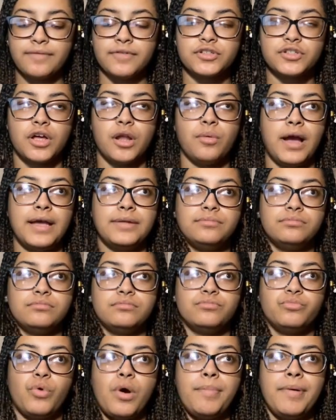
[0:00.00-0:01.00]
on
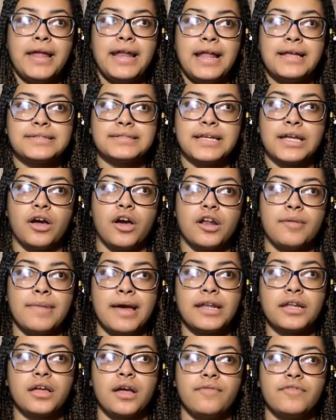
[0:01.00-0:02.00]
Wattpad has like
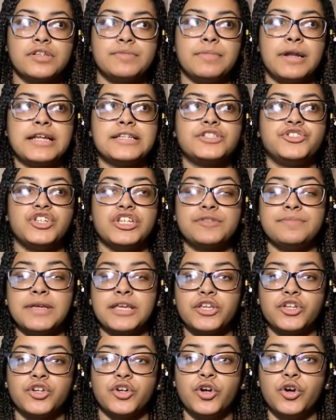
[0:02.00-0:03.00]
automatic covers, but I suggest
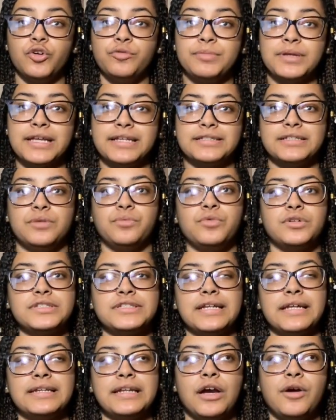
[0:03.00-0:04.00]
making your own because it will
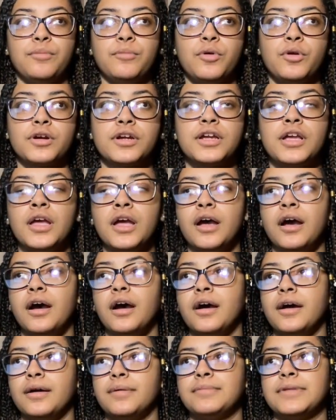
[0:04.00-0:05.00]
stand out more.
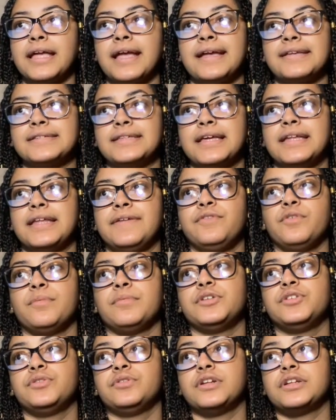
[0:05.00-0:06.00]
Like I said, if you want
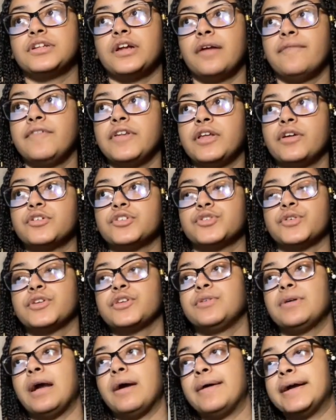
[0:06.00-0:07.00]
me to do an entire video showing
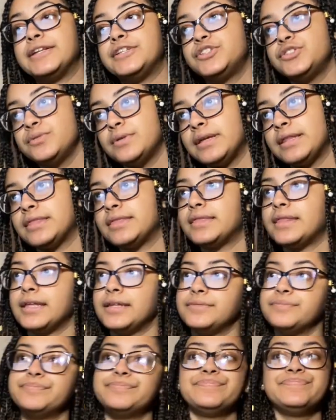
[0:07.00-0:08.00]
you how I do it,
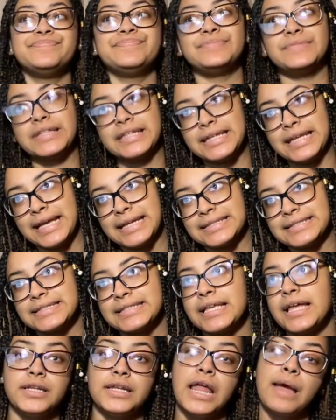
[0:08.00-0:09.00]
then yes.
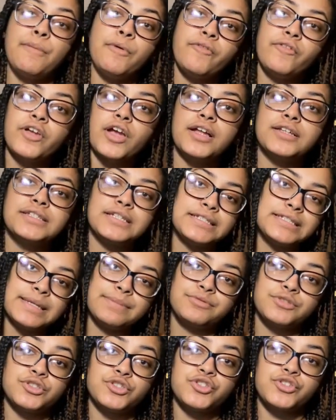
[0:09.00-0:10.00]
Now moving on to
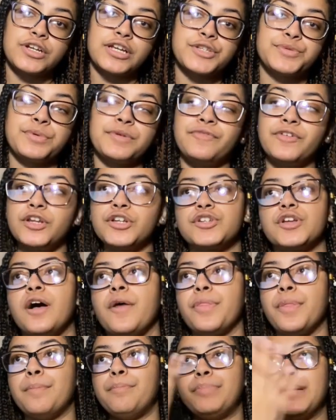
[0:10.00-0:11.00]
tips and tricks. We finished all
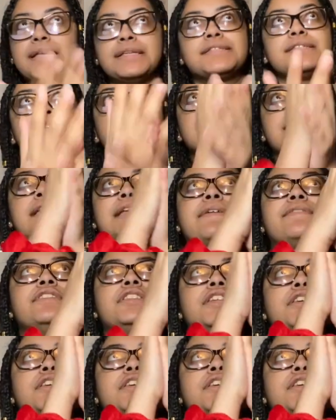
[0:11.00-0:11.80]
the basics and everything